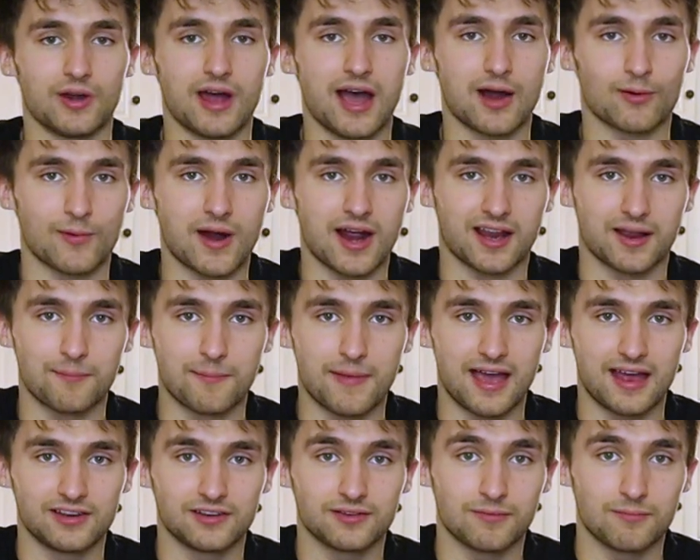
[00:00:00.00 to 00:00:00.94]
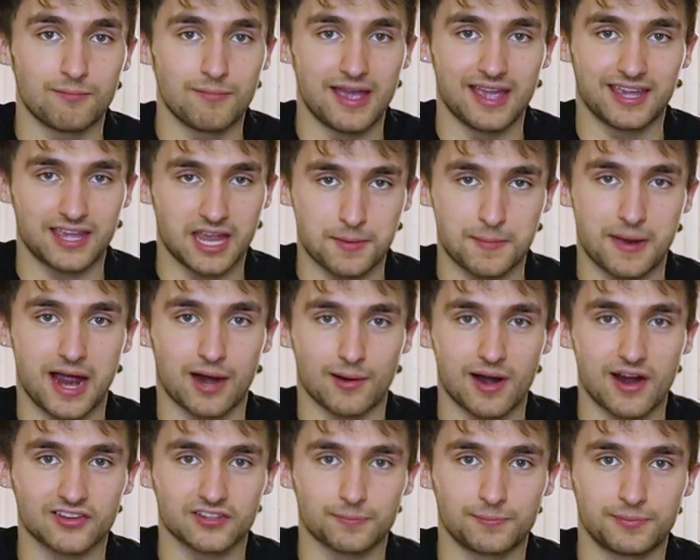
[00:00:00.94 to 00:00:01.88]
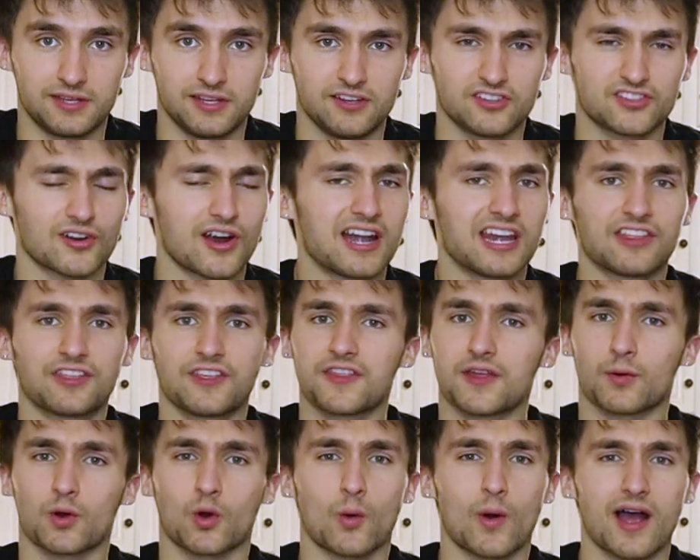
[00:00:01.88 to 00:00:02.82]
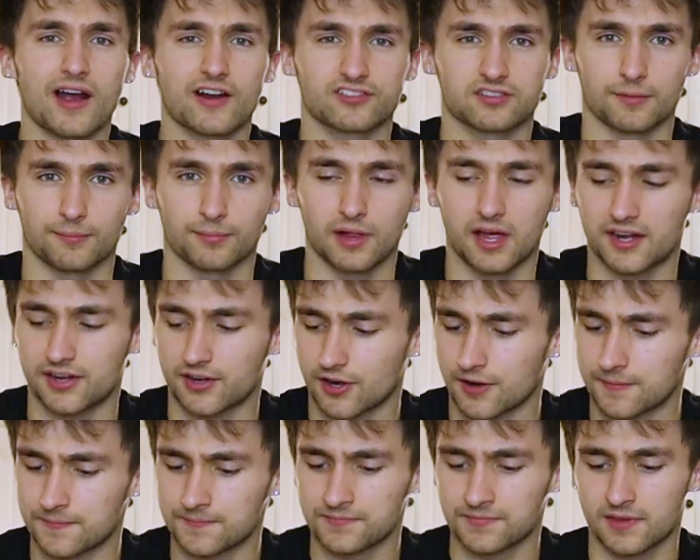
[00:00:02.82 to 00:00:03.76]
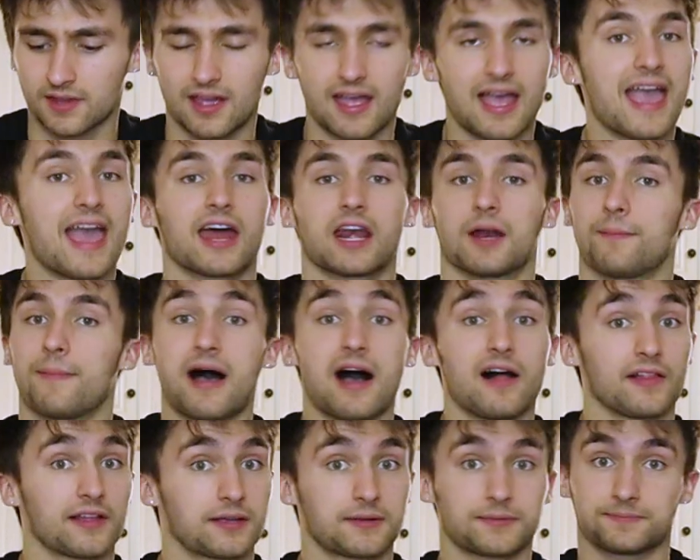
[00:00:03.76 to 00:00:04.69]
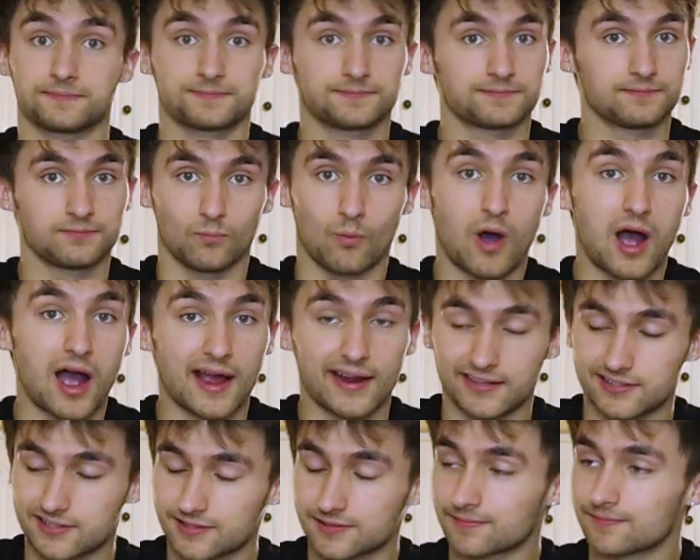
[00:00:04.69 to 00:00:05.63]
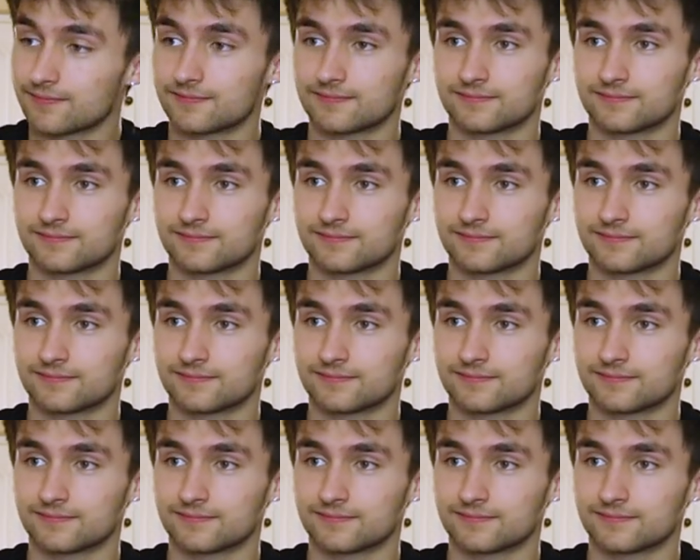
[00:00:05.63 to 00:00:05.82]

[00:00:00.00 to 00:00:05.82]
not recommend making my recipes or anything that requires a blender, anabolic wise.